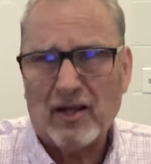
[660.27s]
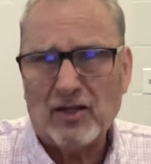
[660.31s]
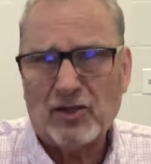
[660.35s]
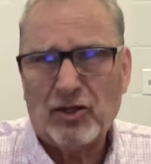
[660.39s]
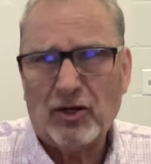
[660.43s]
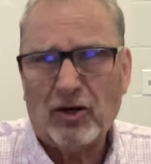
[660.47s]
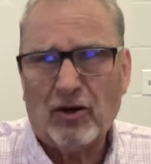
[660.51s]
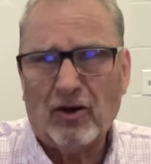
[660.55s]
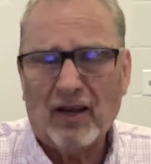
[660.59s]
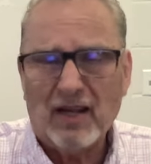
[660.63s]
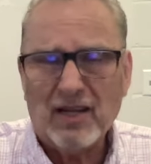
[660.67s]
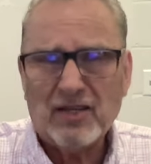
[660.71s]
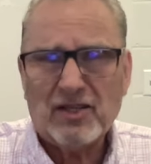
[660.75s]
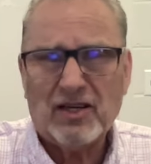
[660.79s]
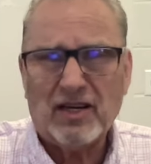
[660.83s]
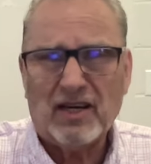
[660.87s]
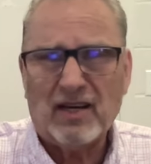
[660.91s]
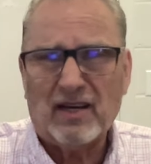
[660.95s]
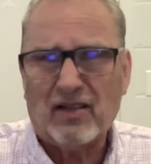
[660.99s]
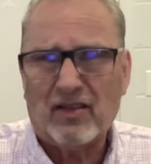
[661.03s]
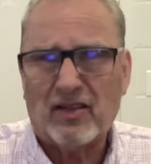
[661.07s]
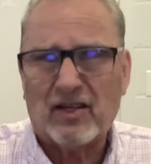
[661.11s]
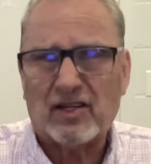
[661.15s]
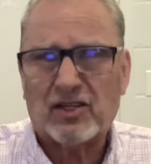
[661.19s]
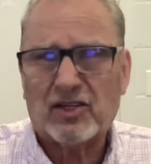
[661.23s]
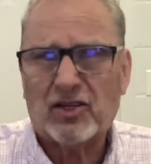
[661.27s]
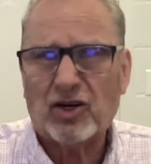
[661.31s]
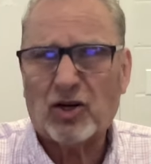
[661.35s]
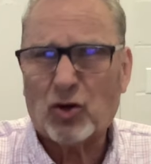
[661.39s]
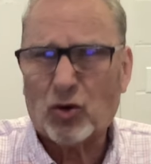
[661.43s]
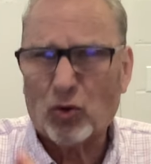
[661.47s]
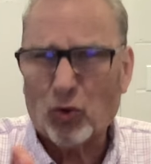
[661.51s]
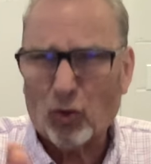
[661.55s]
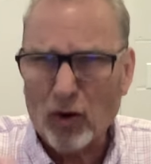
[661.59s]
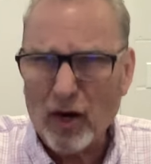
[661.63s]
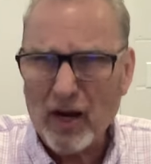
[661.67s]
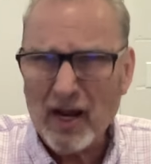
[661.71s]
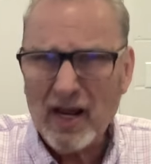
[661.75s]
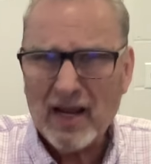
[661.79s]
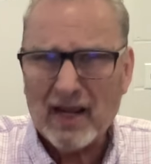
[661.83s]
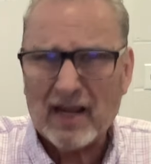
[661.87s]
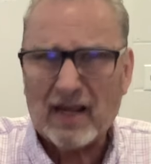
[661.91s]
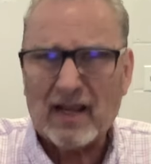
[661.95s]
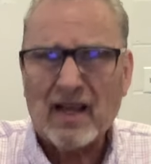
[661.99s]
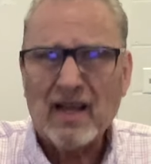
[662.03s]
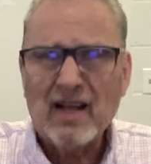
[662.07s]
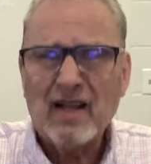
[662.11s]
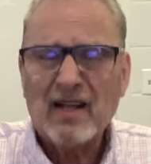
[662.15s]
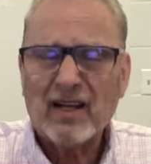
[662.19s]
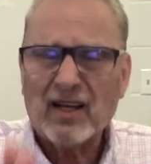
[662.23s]
as you're listening to this.
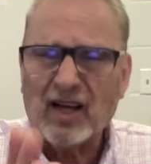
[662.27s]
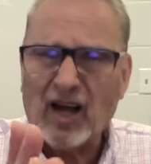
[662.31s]
Decree,